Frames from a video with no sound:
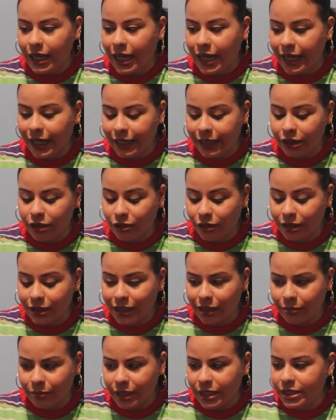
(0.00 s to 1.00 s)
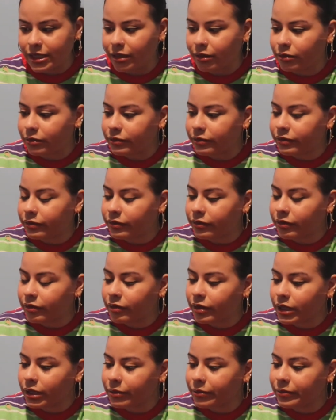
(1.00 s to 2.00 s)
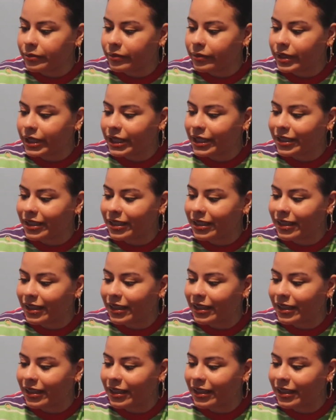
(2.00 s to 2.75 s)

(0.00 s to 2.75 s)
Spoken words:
I thought that myself. Yeah.